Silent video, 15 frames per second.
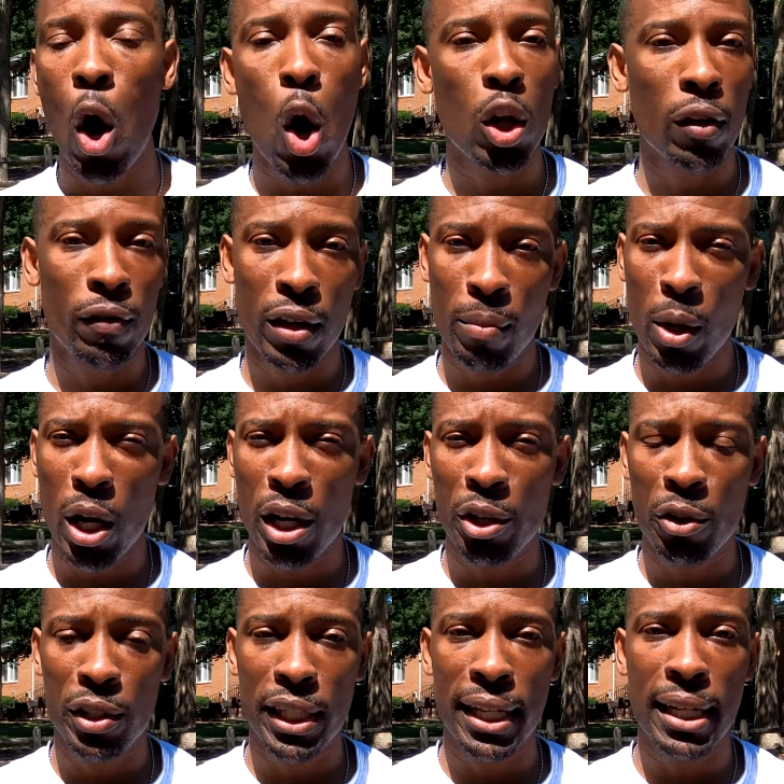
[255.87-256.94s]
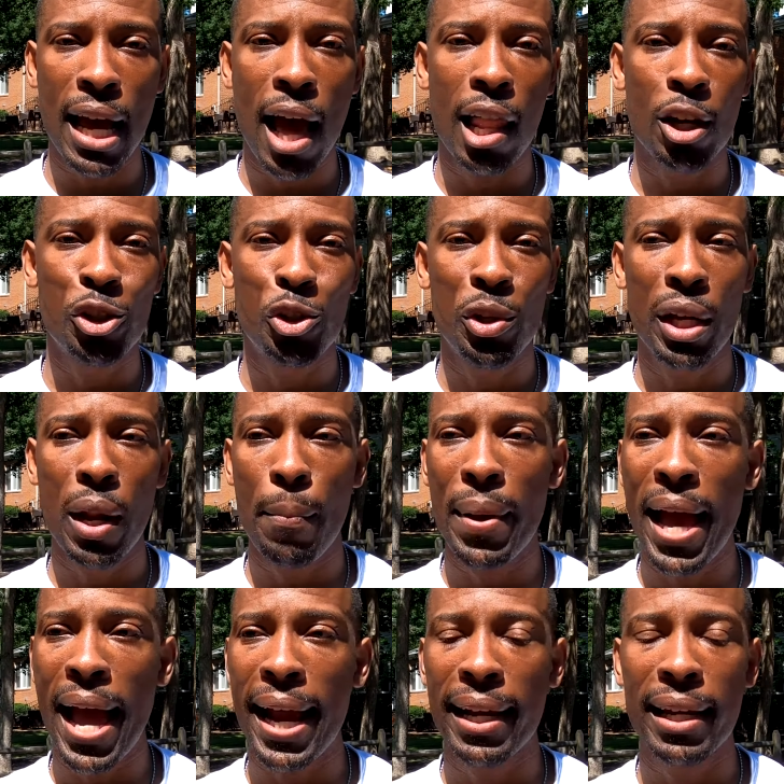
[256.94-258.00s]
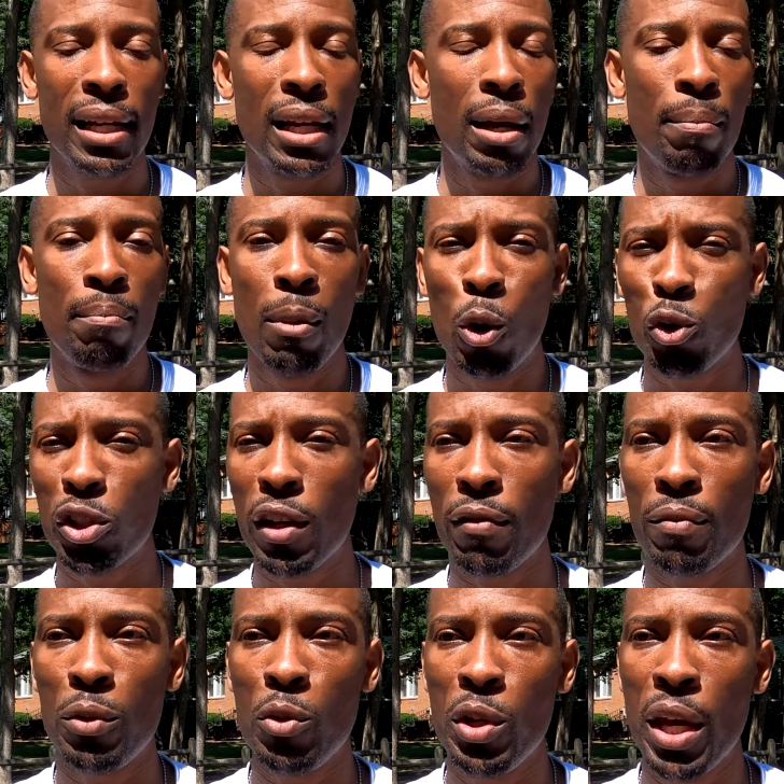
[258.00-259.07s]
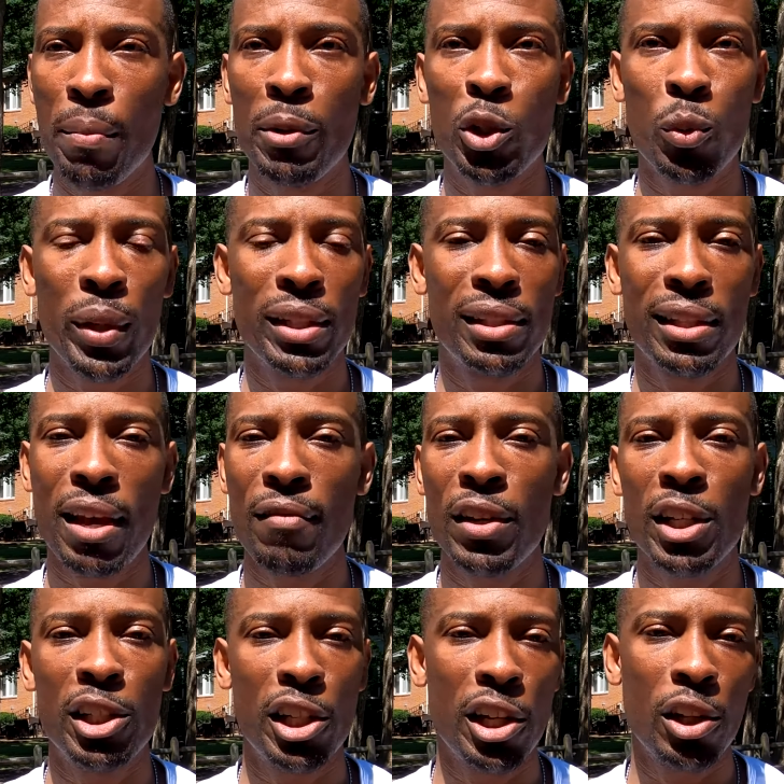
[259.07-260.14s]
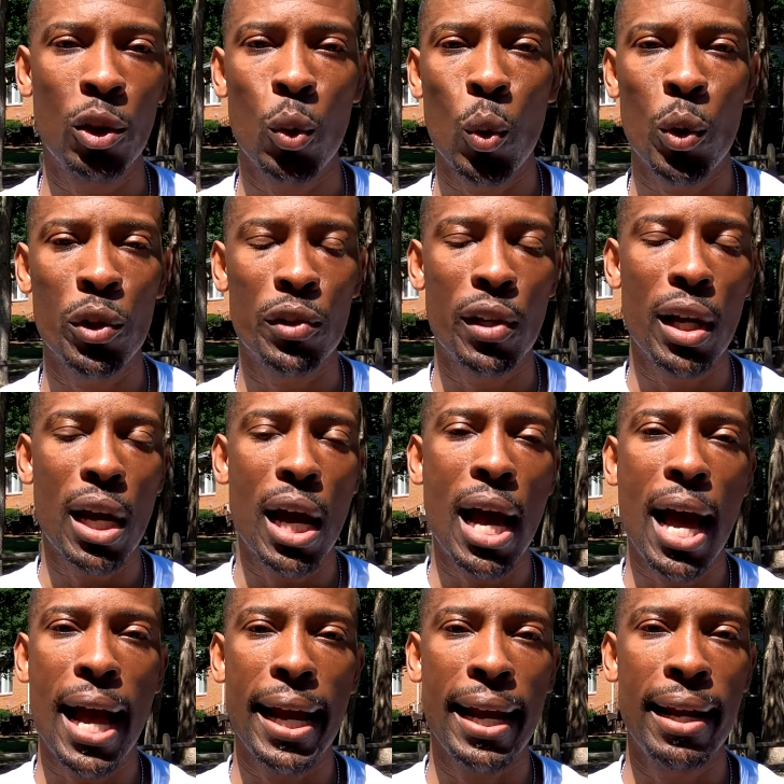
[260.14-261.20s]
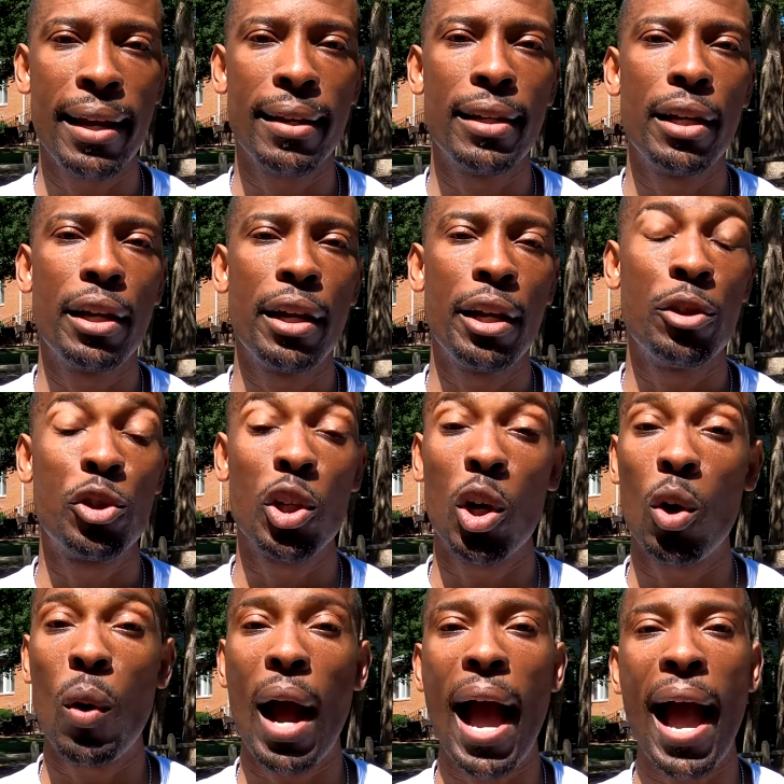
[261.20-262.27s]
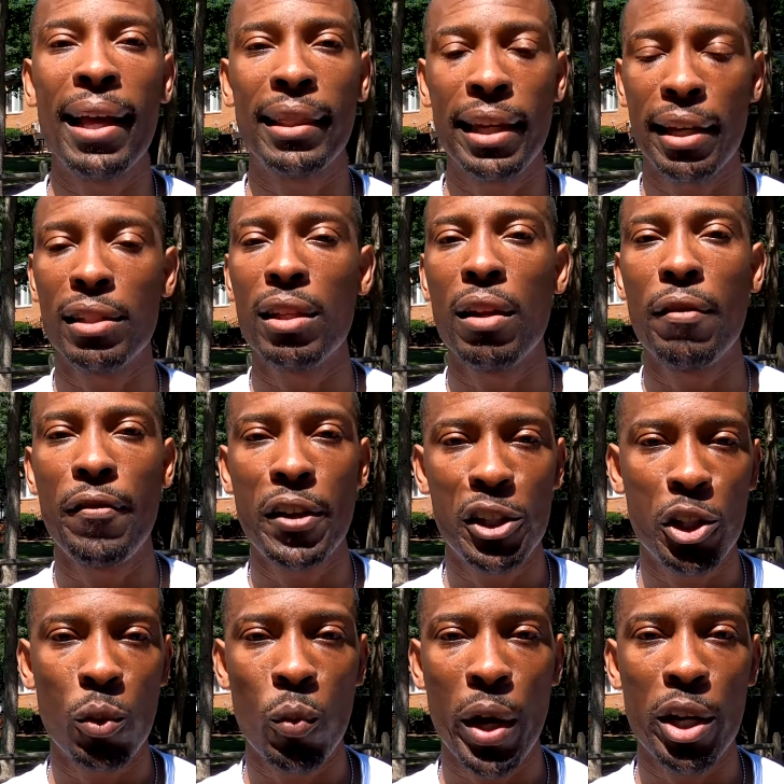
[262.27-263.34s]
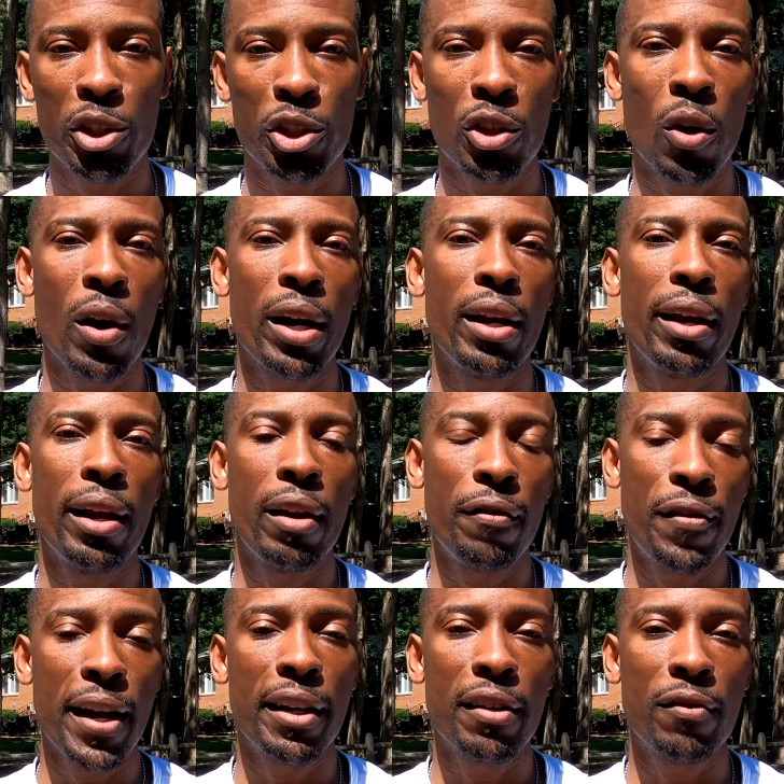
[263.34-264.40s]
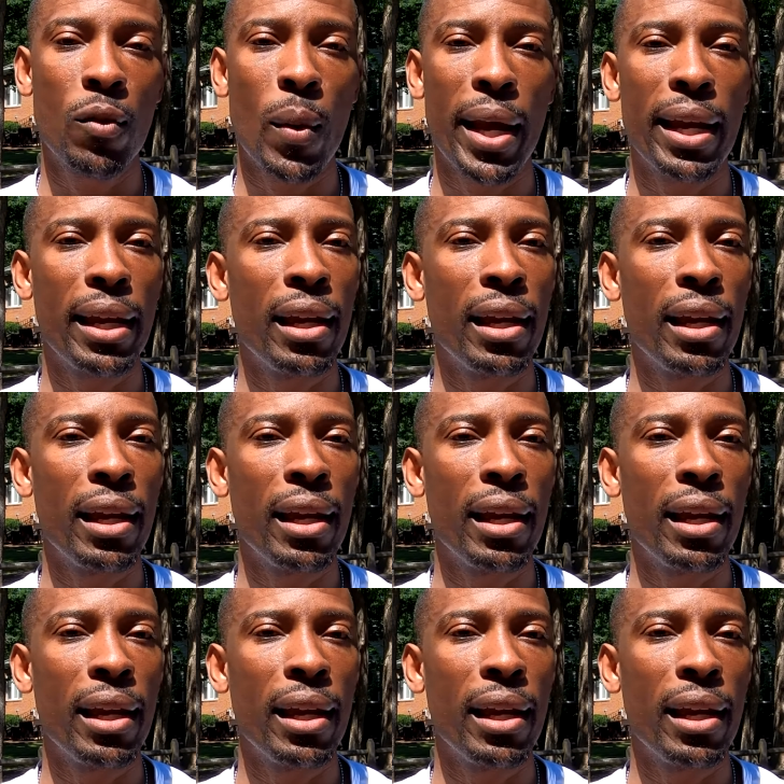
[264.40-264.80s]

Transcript: All of them are under $10. You get a pack. Most of them you get between 7 and 10 lures in it. And so I think it's an efficient way to start, an effective way.